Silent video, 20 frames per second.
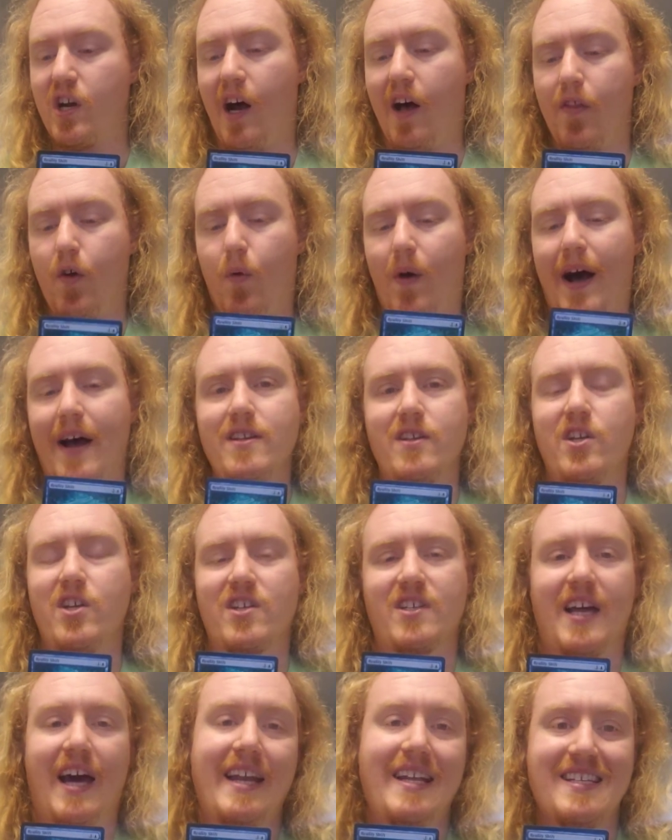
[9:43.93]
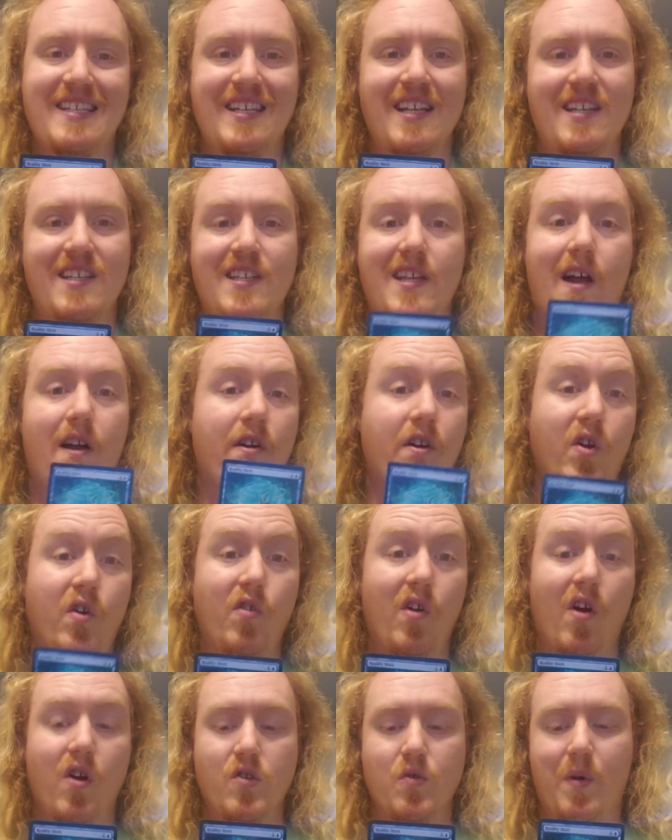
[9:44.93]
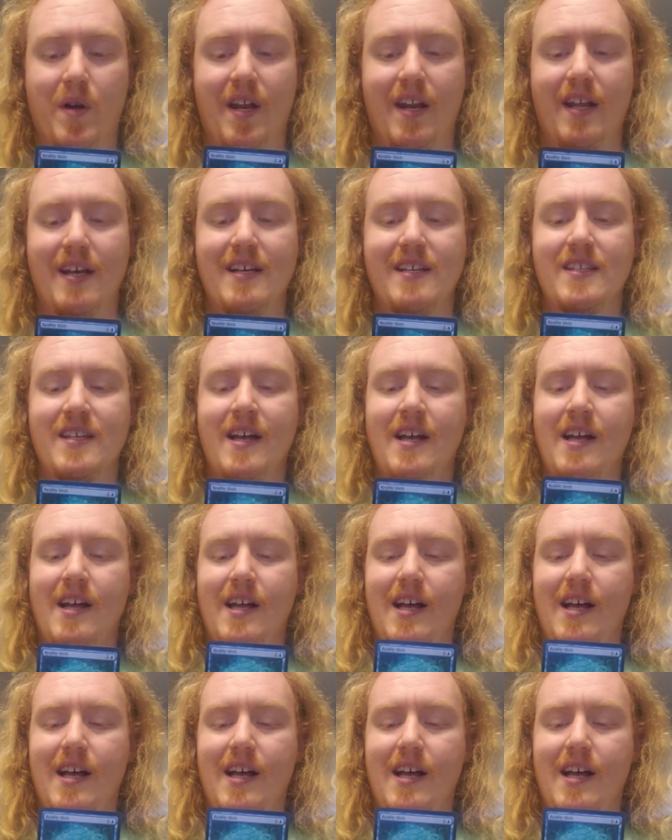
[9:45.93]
Otherwise, it just kind of sits there and who knows what it is.